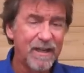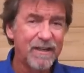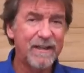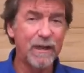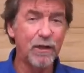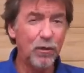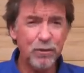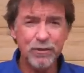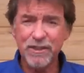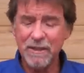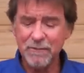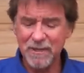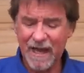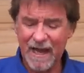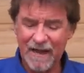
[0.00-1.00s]
They all
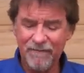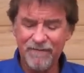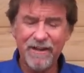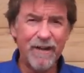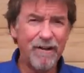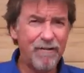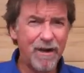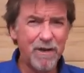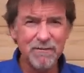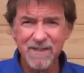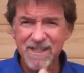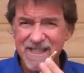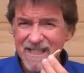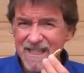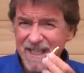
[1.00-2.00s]
seem to have their own
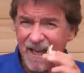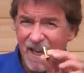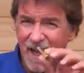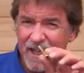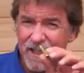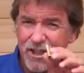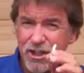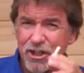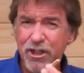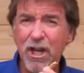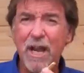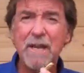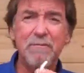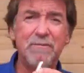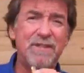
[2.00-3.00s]
slight
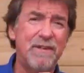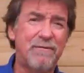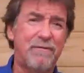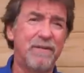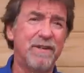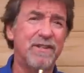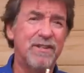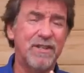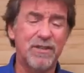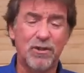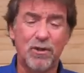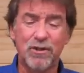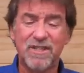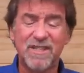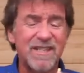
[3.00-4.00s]
shape differences
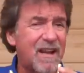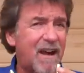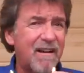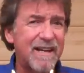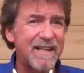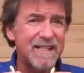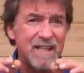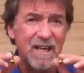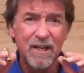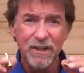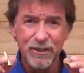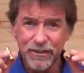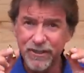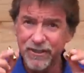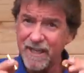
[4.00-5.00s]
or size
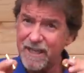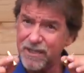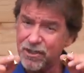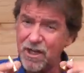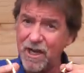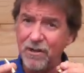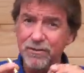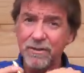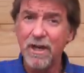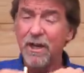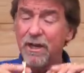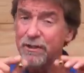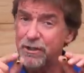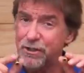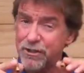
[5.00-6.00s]
to their shells
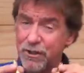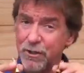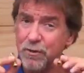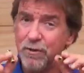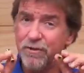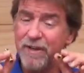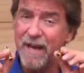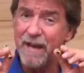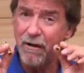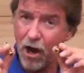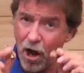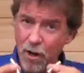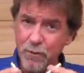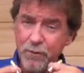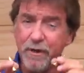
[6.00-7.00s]
to suit their
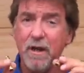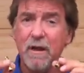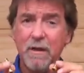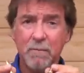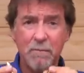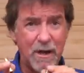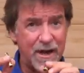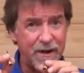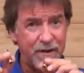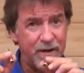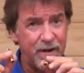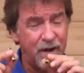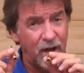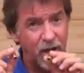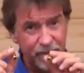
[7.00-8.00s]
own brand
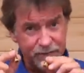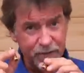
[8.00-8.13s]
of